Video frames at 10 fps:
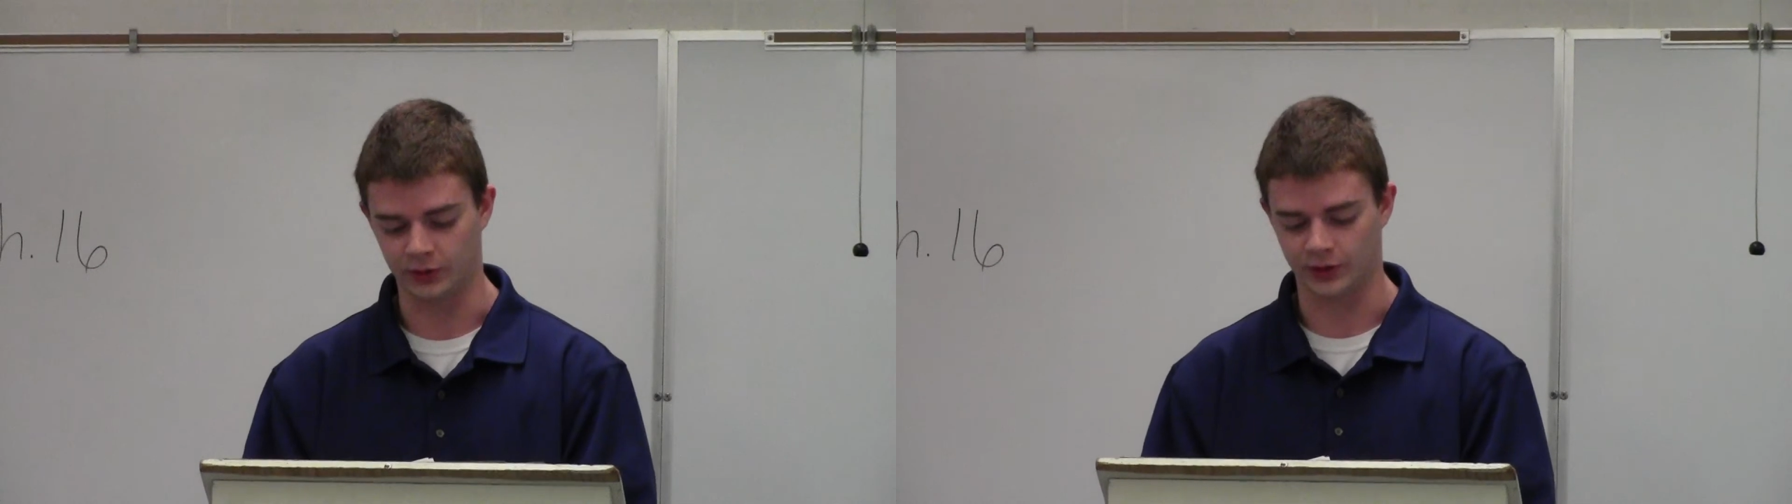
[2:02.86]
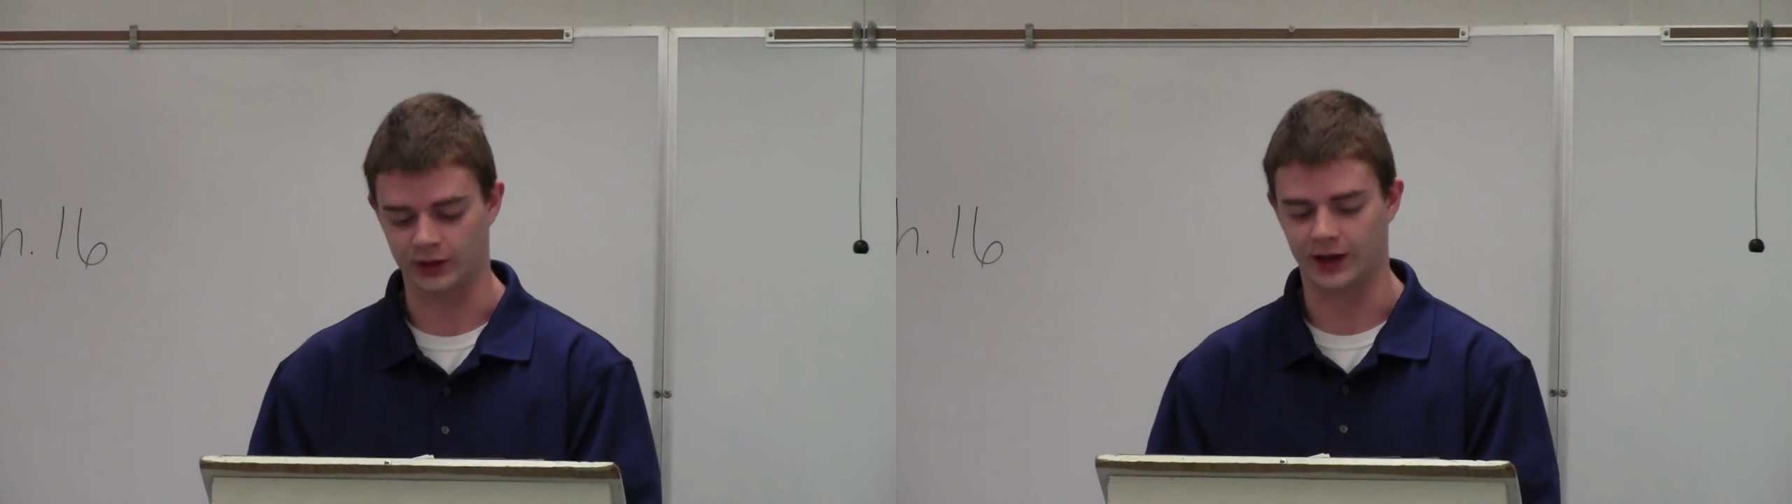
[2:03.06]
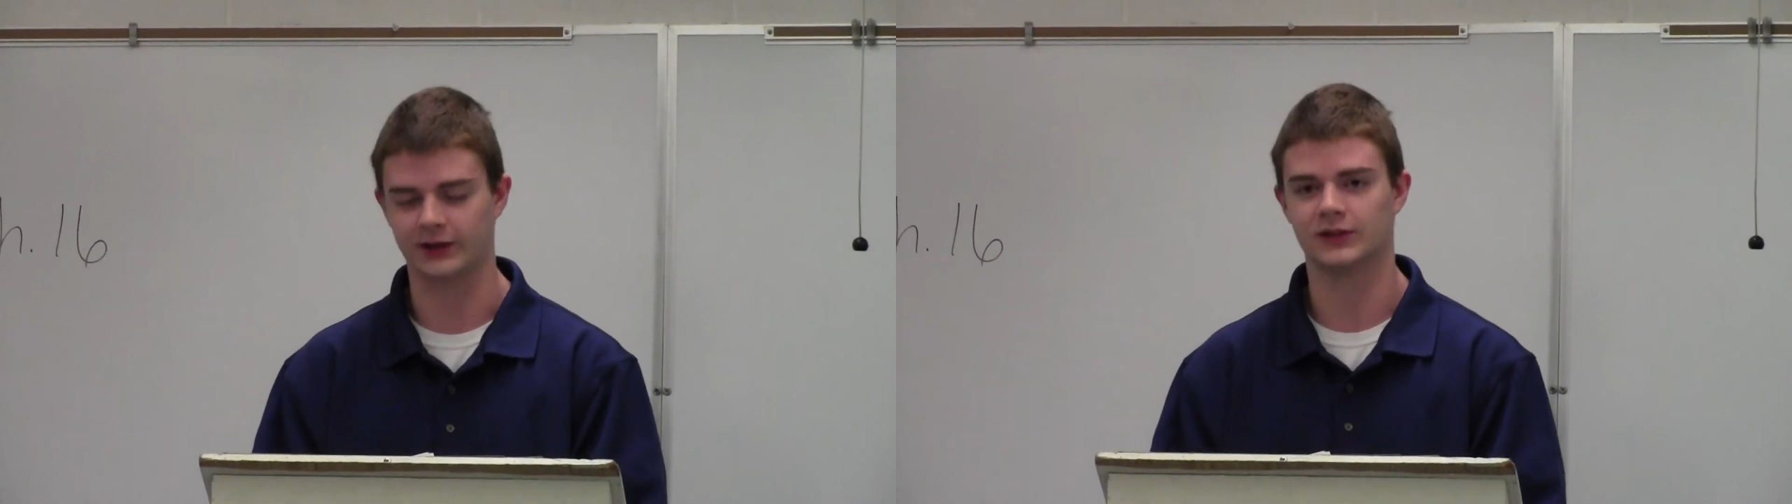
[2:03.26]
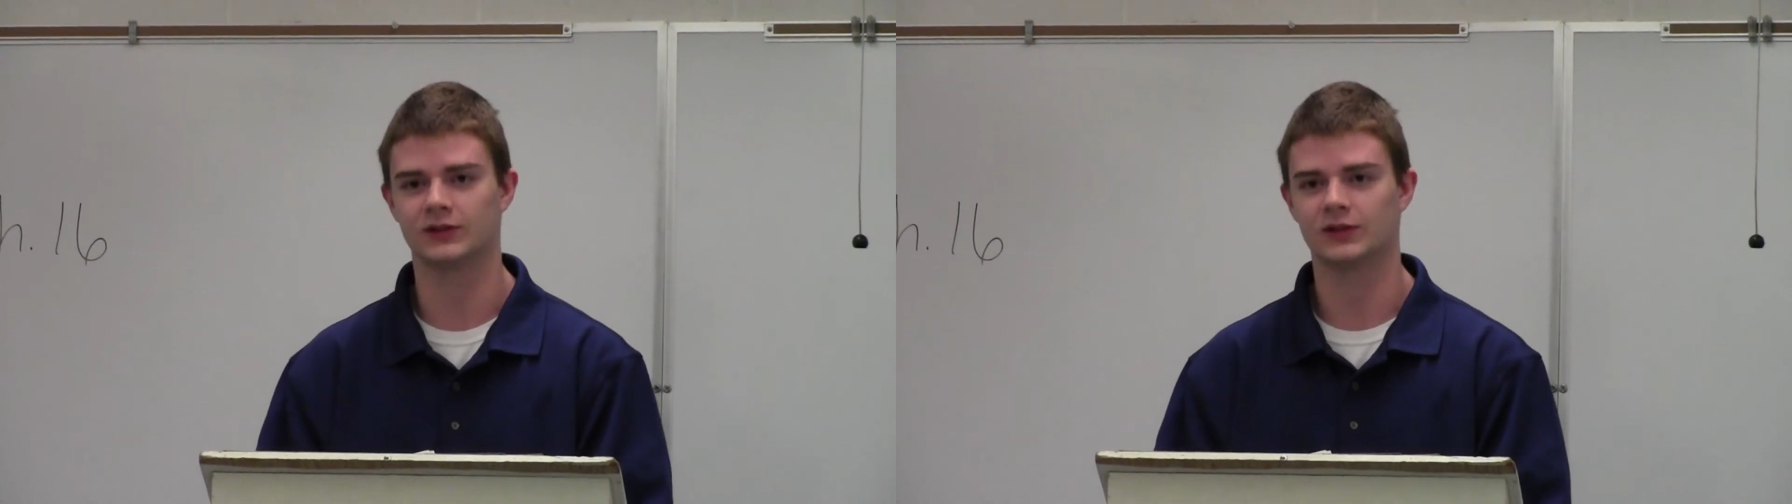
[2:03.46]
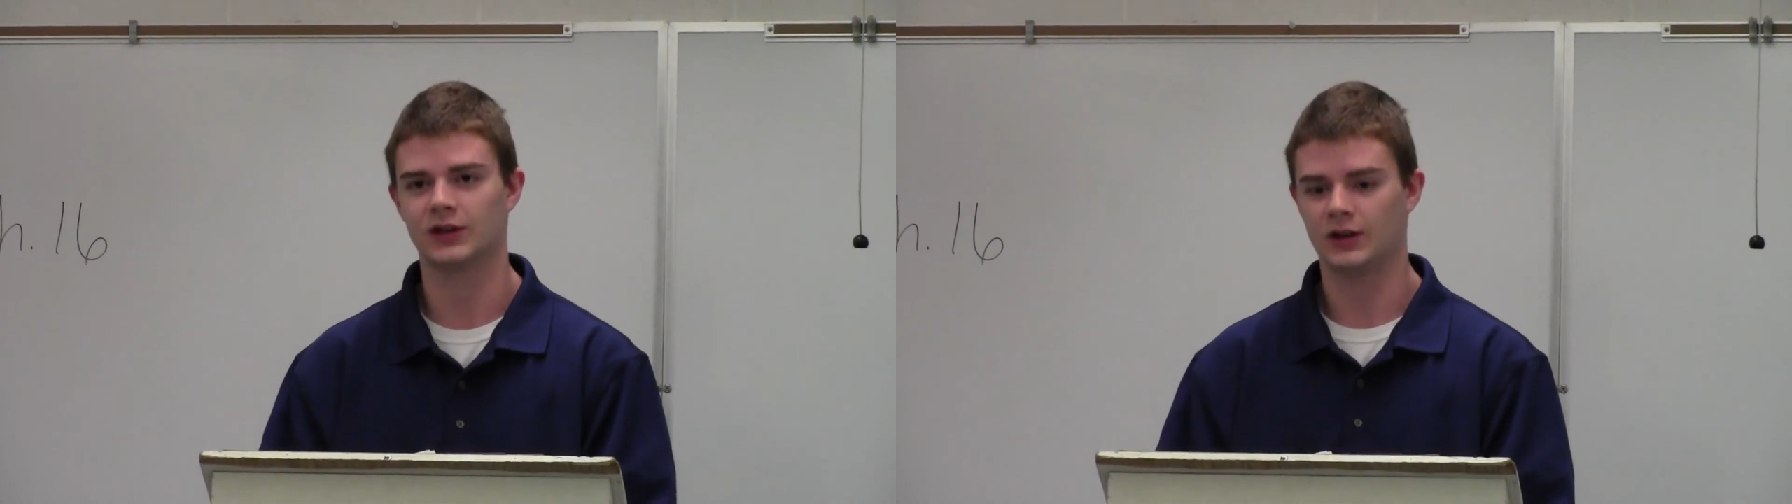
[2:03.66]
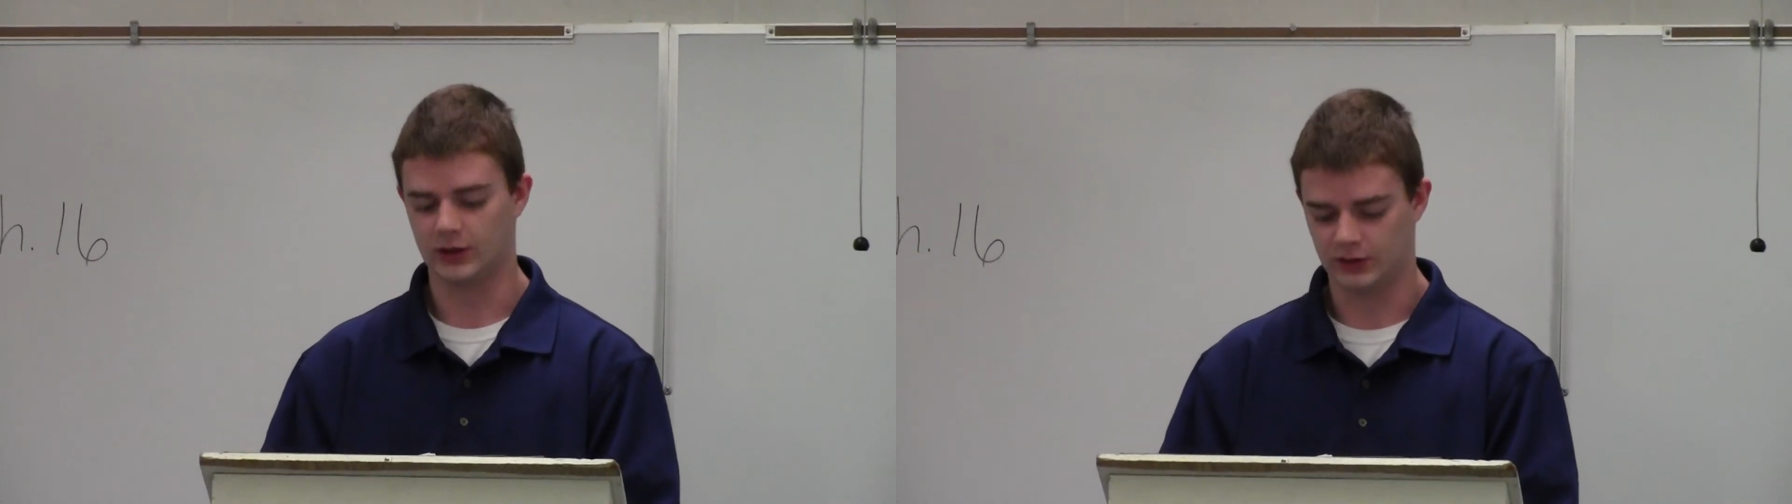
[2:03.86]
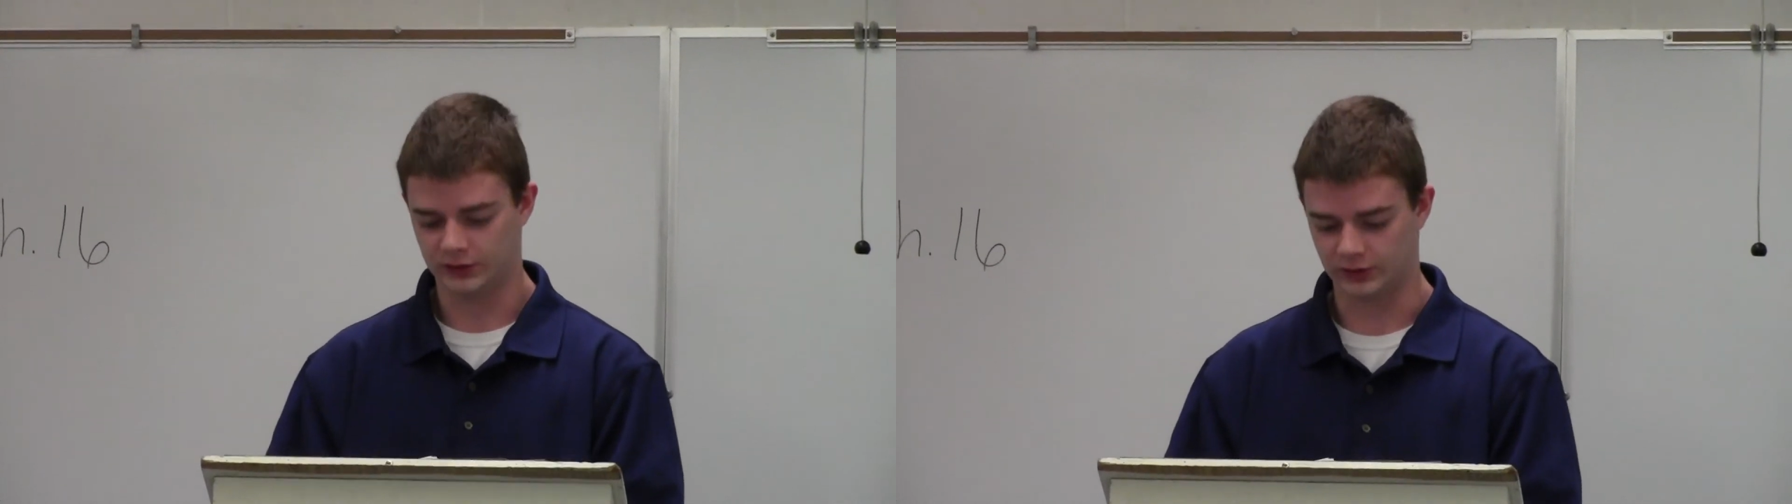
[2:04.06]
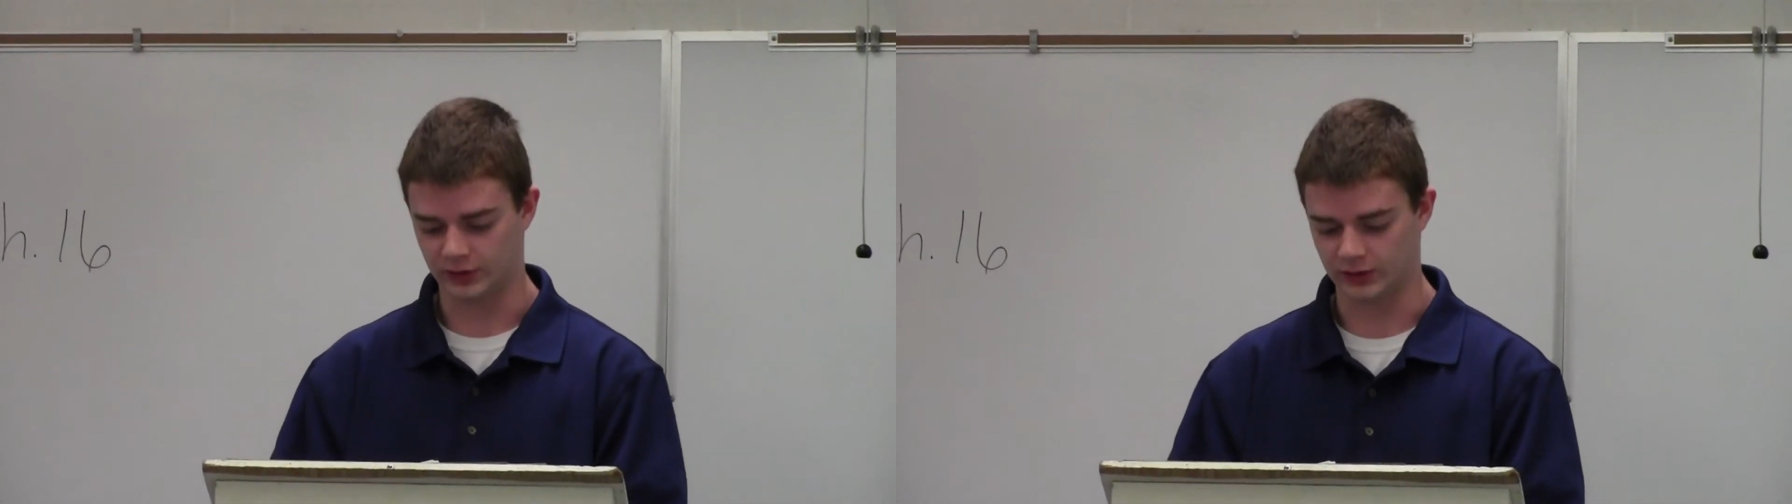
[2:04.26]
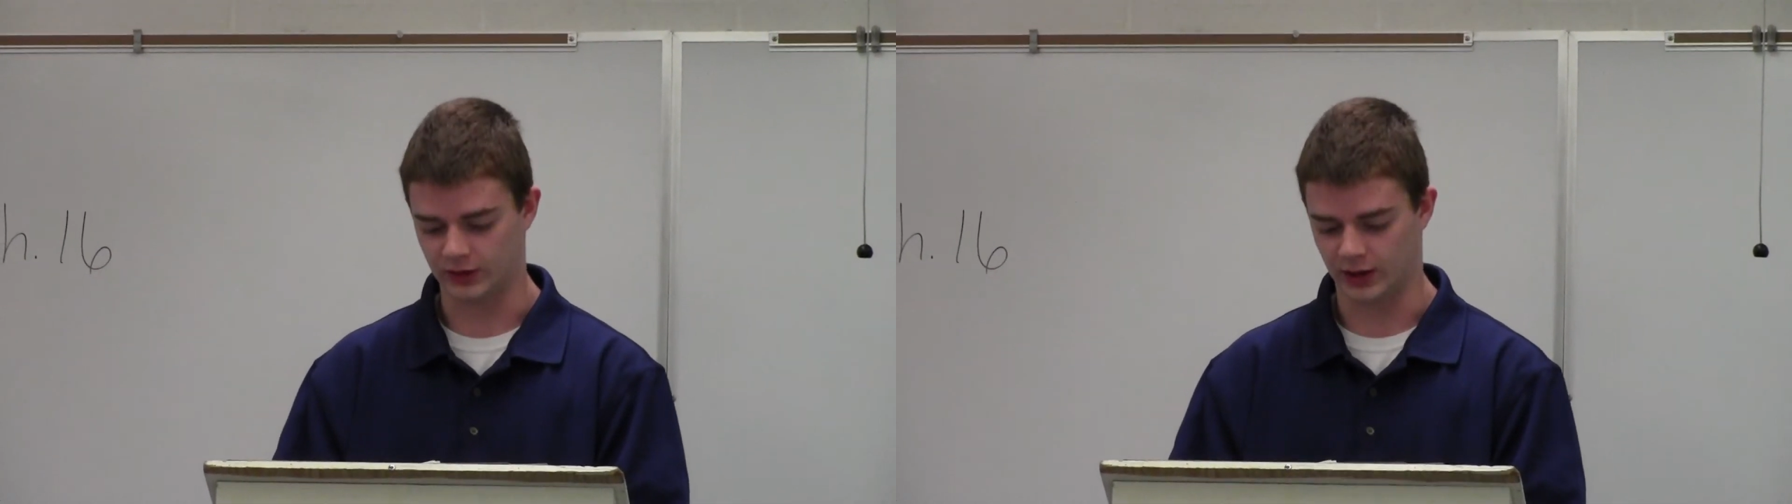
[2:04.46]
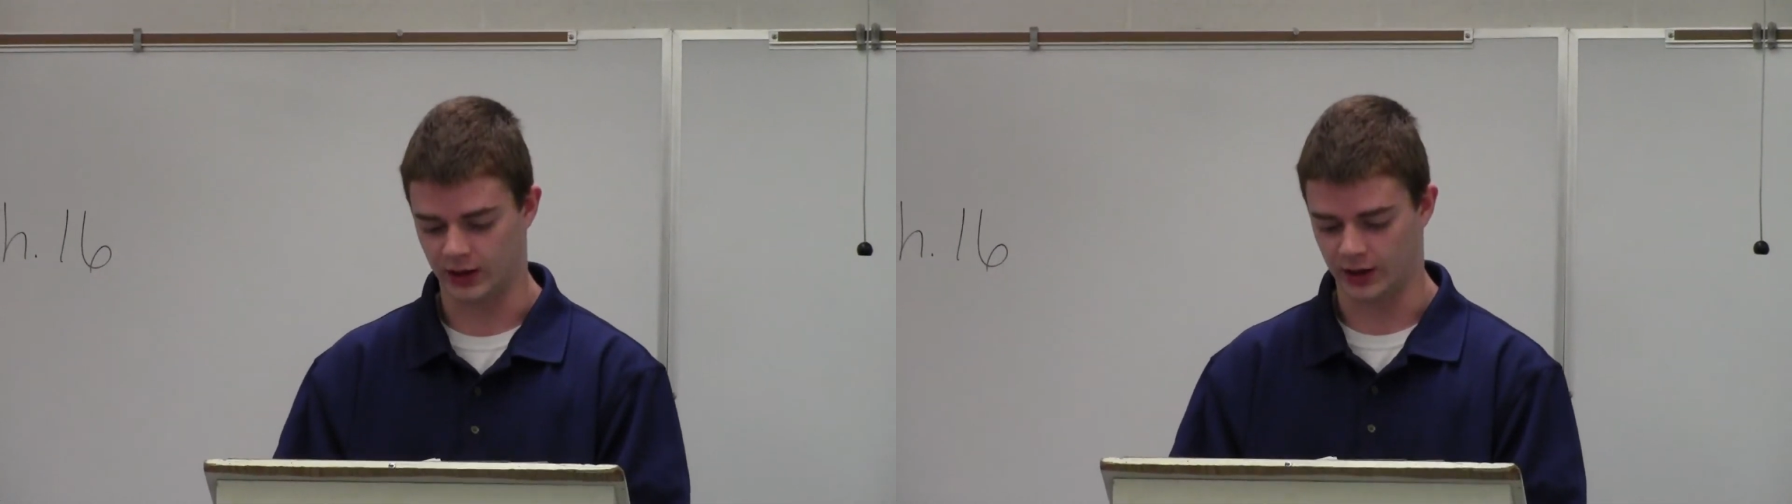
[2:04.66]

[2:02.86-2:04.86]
lower classes, should